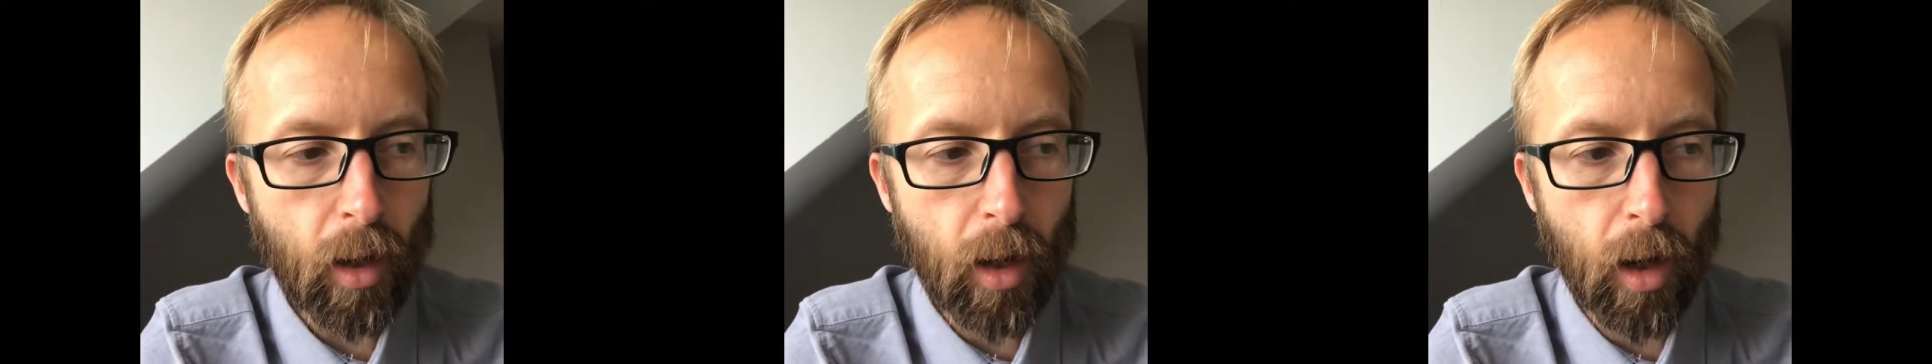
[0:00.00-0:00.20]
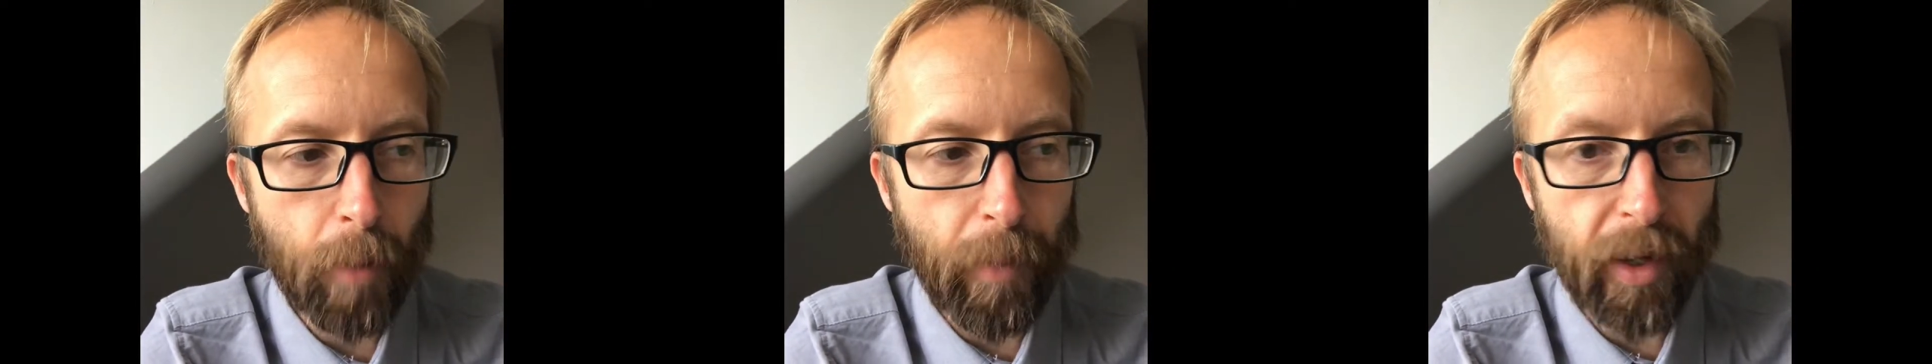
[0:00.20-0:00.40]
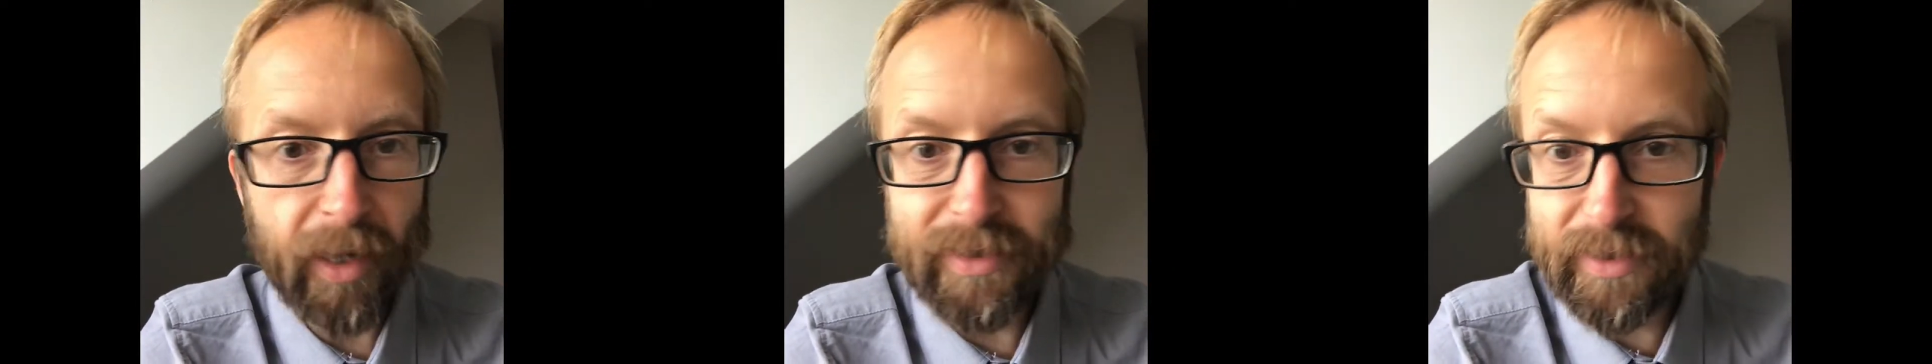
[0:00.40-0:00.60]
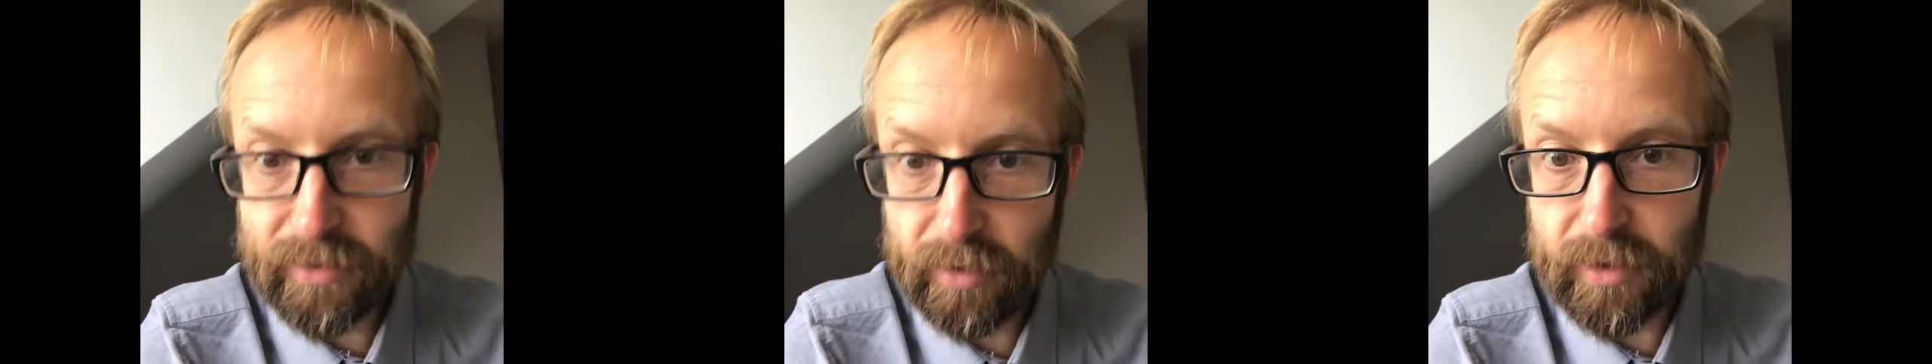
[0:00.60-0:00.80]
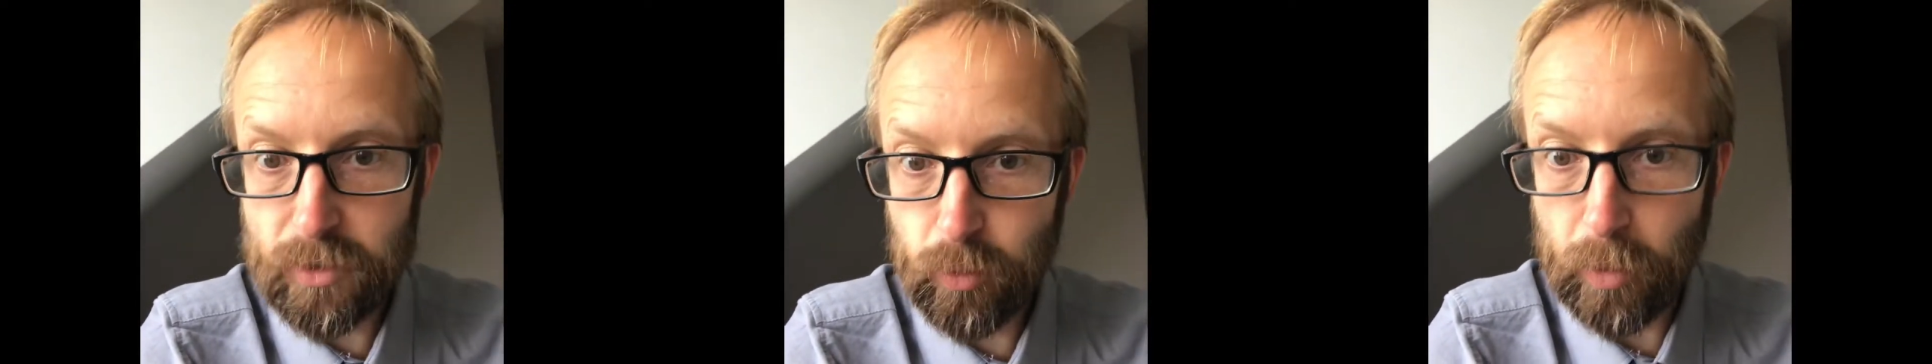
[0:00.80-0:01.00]
And I said
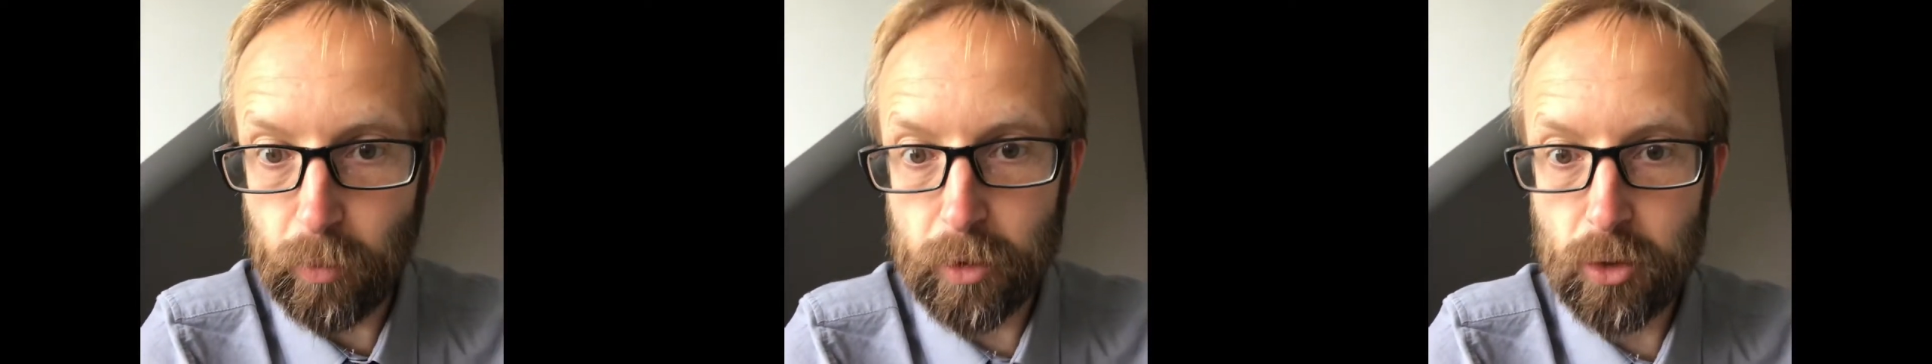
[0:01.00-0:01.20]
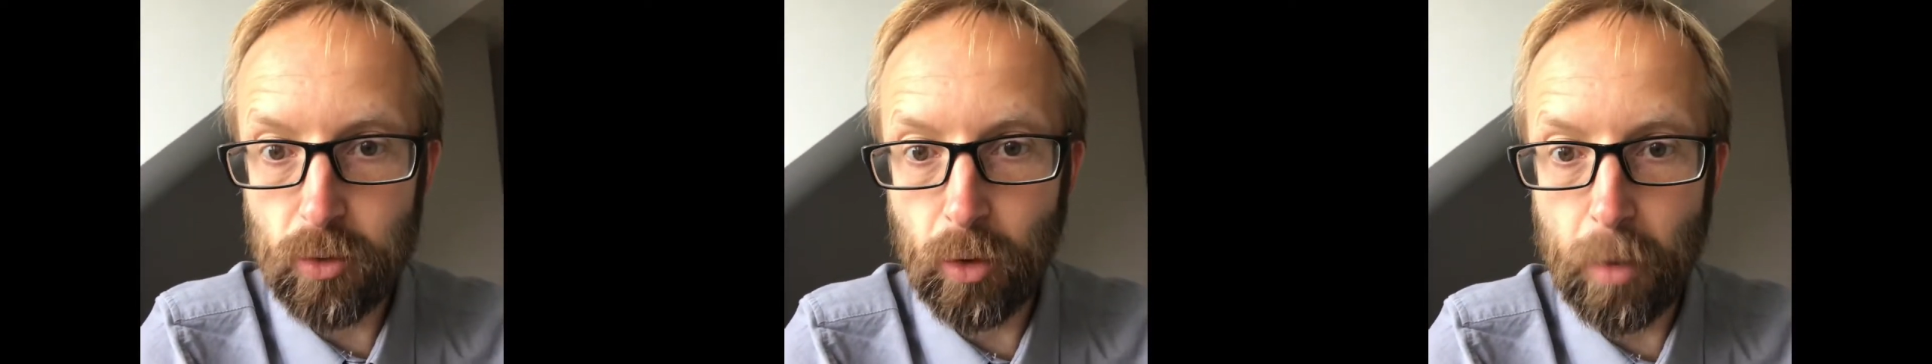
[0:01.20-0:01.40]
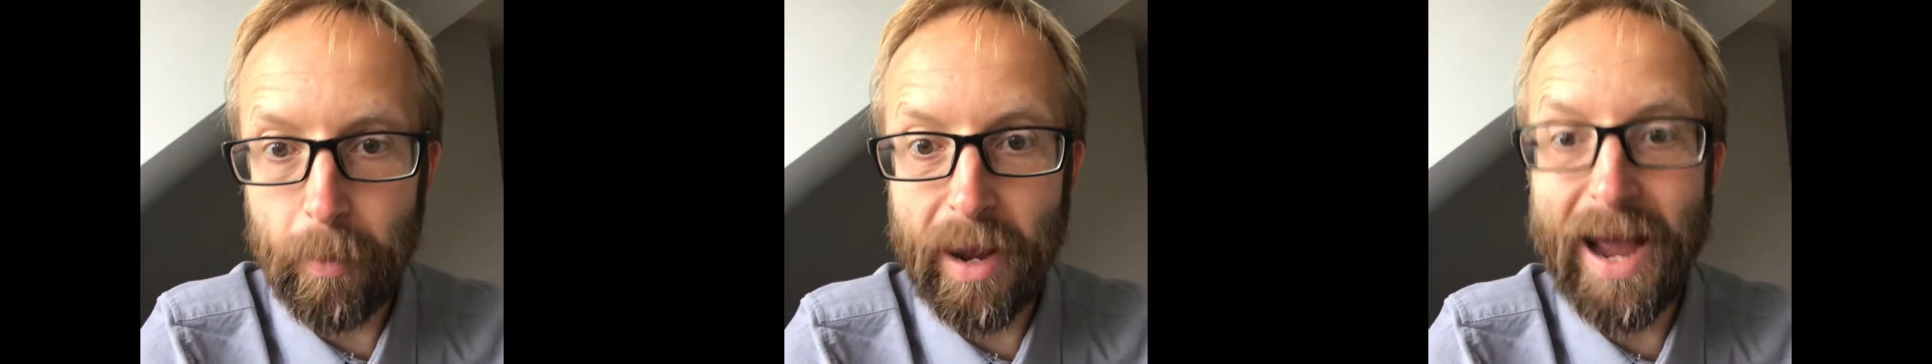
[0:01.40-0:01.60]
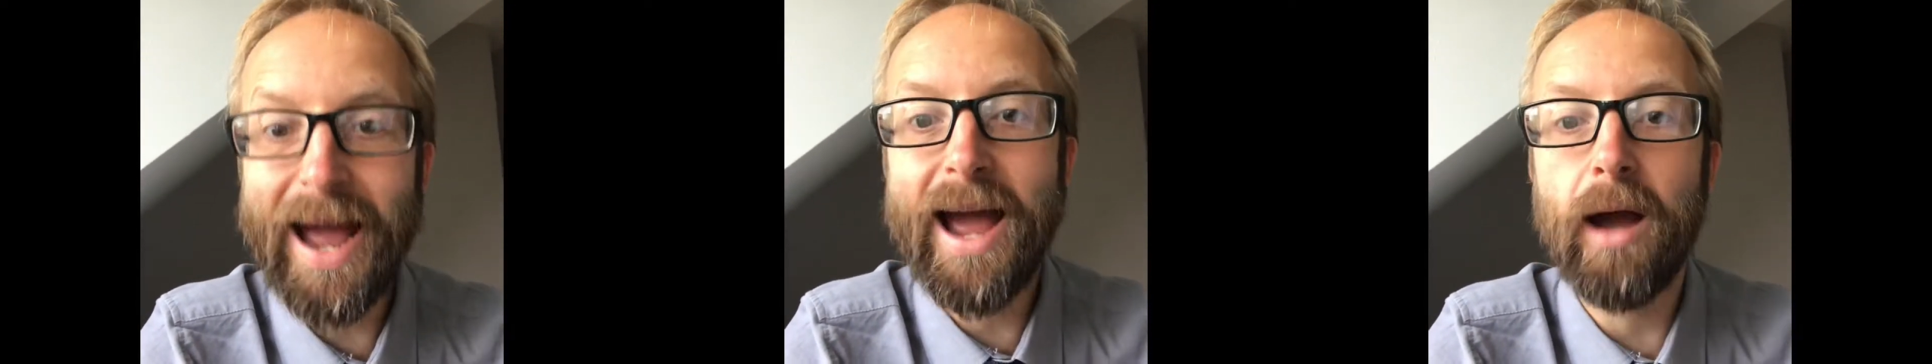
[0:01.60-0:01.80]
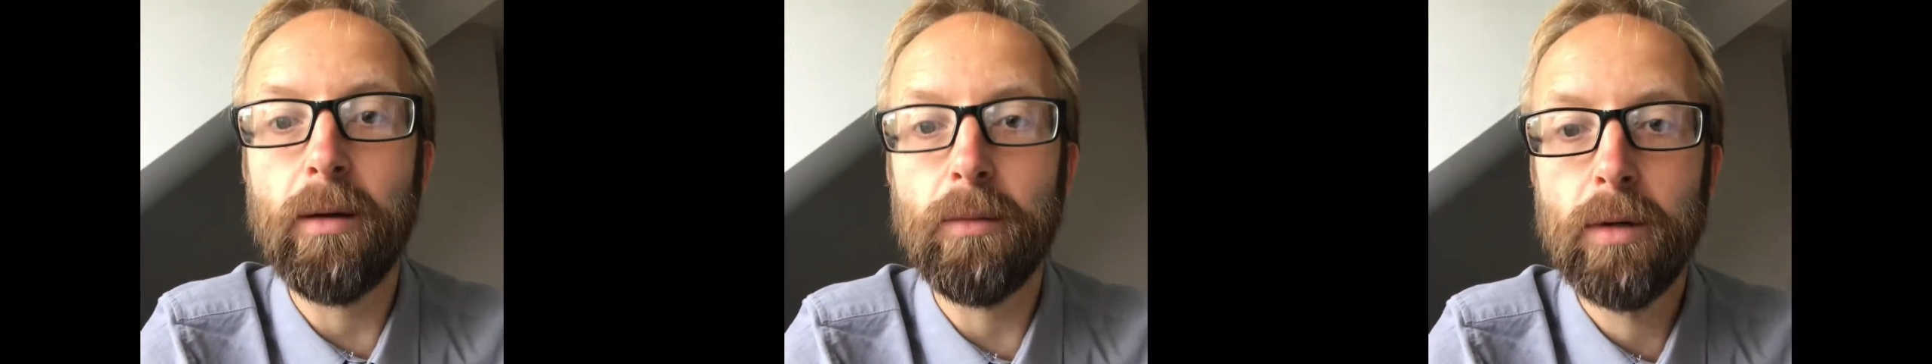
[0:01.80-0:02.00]
that this week we'd talk about
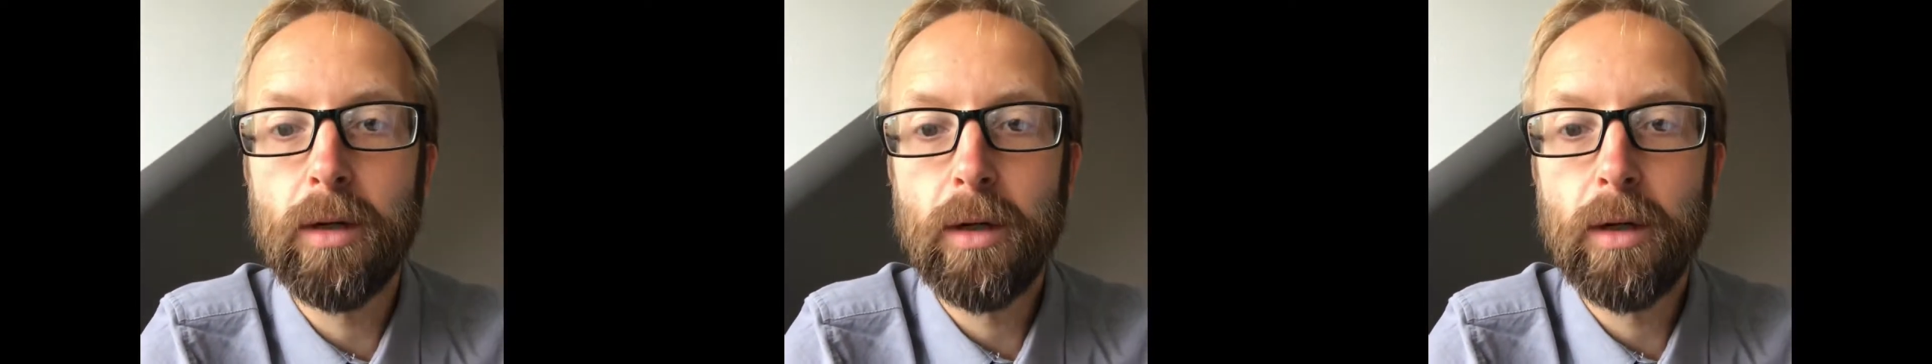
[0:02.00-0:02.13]
how.